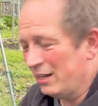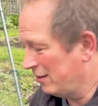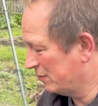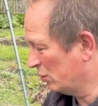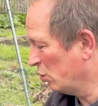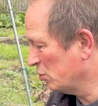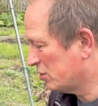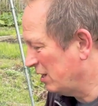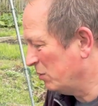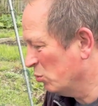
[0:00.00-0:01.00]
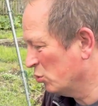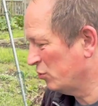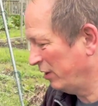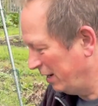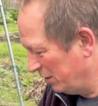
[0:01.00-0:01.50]
and you have to constantly
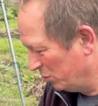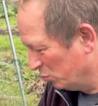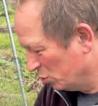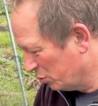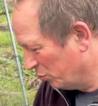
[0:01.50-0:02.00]
water it, and then the water